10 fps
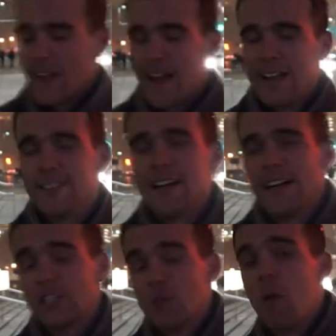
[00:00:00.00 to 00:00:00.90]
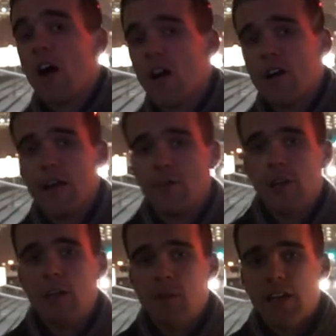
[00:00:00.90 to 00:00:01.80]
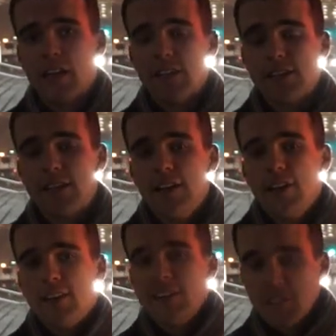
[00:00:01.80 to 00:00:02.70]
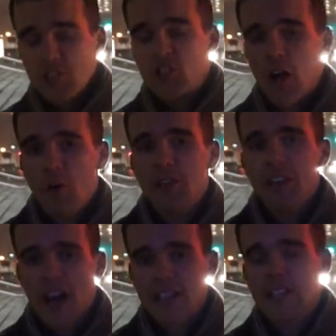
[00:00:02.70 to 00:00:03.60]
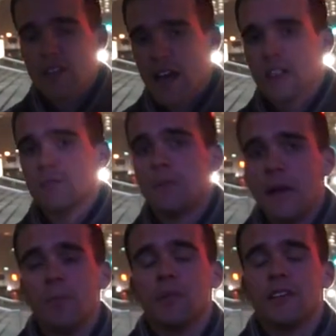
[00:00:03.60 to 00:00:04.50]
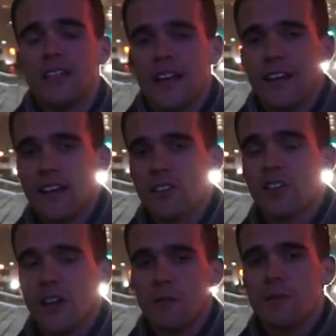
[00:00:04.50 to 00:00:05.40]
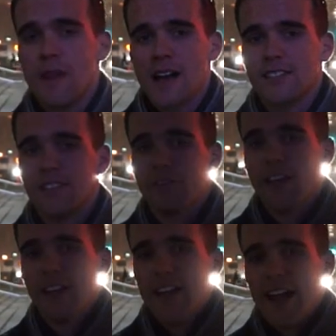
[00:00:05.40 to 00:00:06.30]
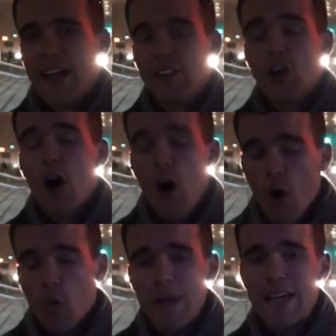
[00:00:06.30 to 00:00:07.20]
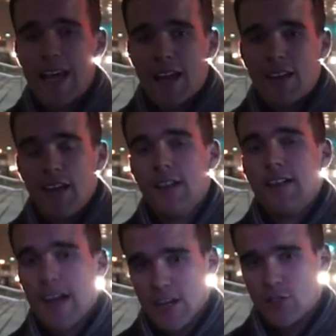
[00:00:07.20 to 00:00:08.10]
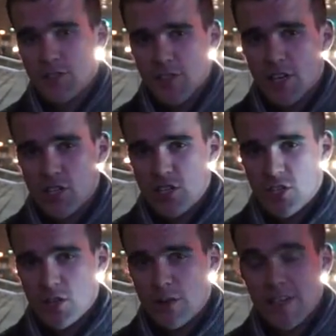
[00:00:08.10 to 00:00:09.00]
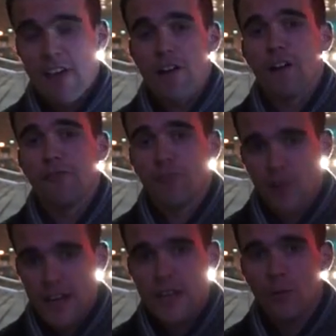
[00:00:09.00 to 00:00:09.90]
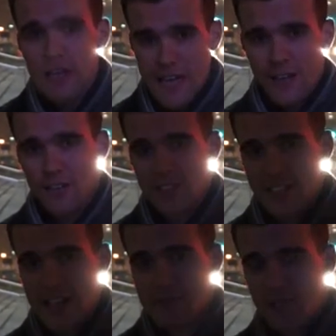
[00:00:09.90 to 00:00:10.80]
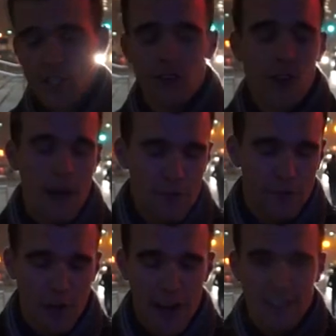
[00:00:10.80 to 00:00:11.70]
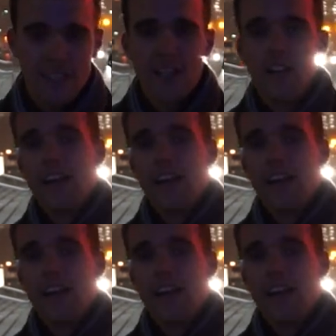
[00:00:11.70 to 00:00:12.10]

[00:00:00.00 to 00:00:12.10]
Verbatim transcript: And uh, tomorrow it really begins. This is a show with 90,000 people attending. It's going to be massive. And the whole weekend, Natural Selection 2 is having a free weekend on Steam. So you can grab your friends.